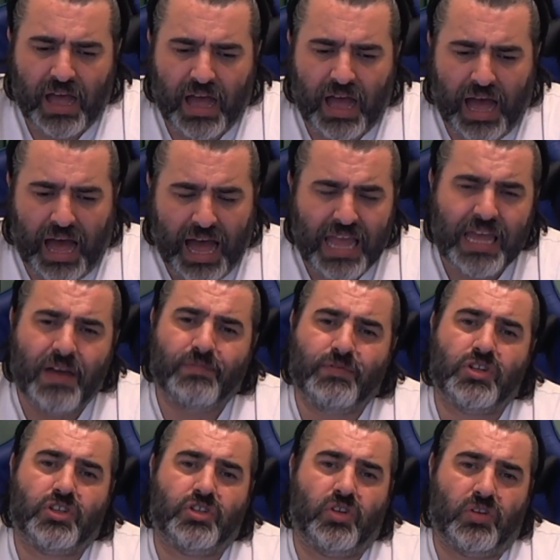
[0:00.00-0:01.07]
I have
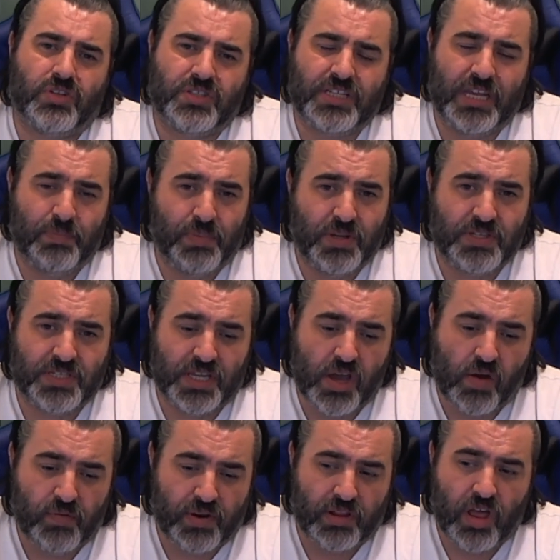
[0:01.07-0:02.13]
just done CPC
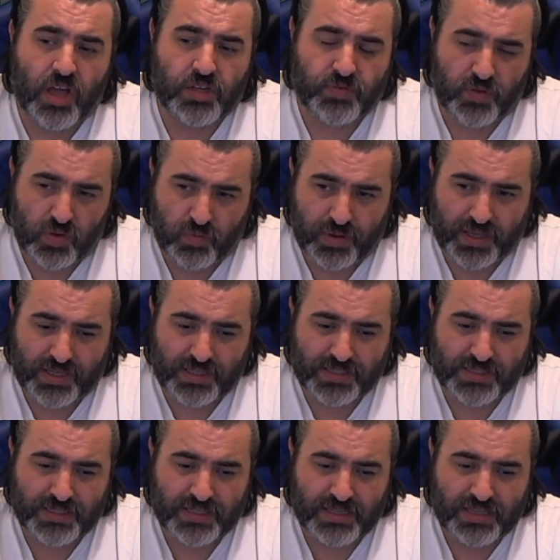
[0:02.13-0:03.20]
over the last few
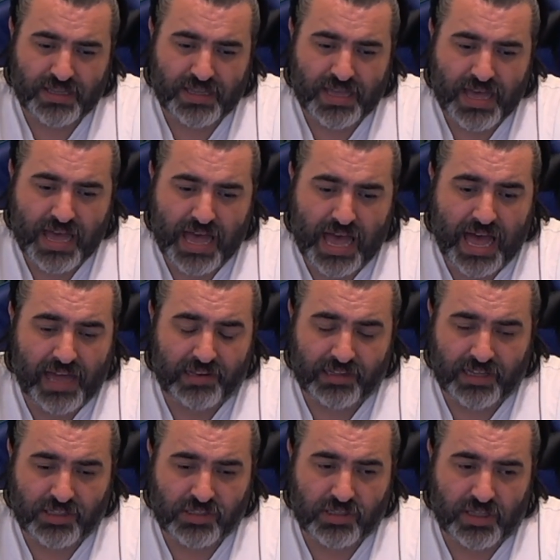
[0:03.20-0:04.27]
weeks, and
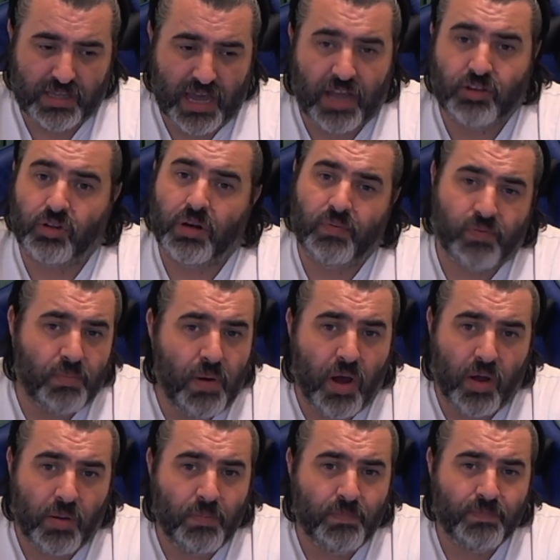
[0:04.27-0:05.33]
literally I've done it from
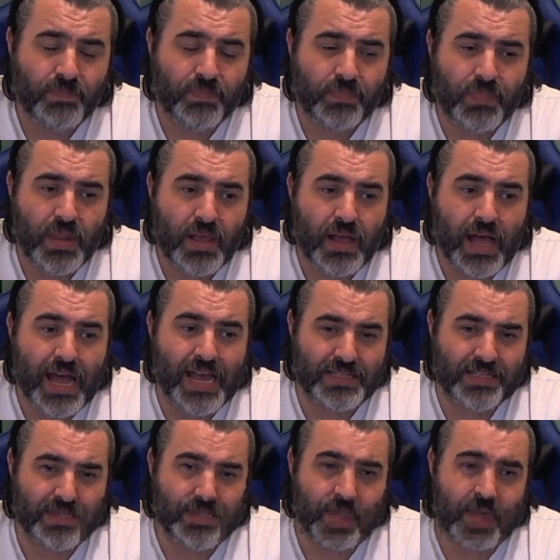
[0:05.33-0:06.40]
home. I had
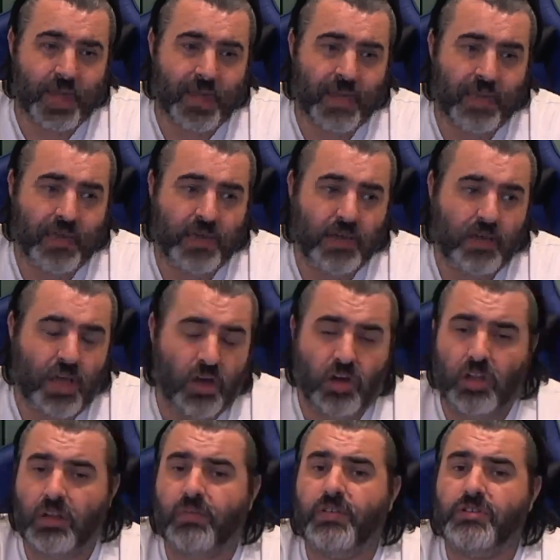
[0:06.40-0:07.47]
to pay a
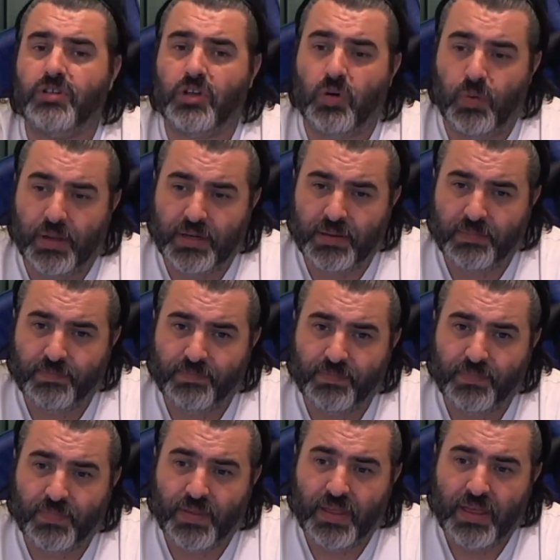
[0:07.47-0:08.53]
couple of £100,
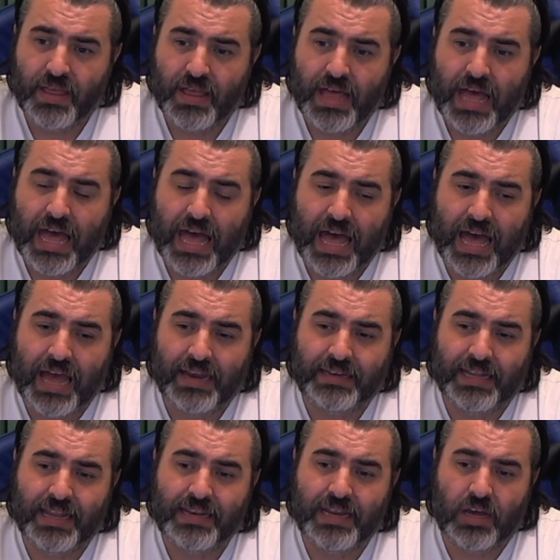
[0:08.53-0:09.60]
and
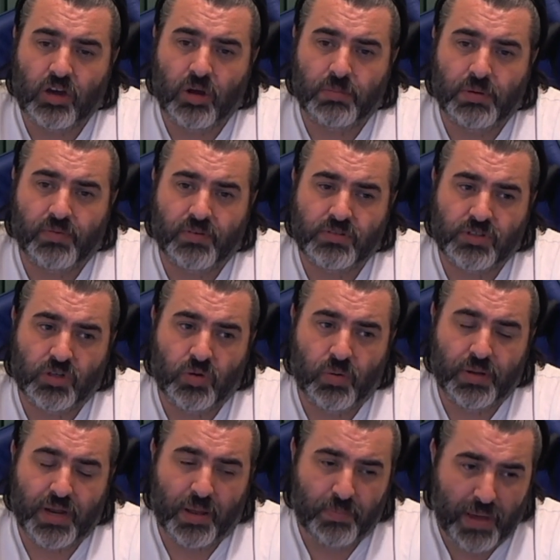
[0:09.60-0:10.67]
in that couple of
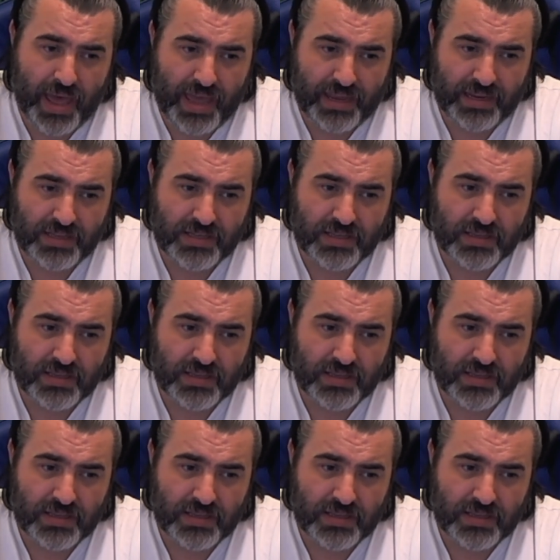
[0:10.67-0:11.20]
£100 I paid,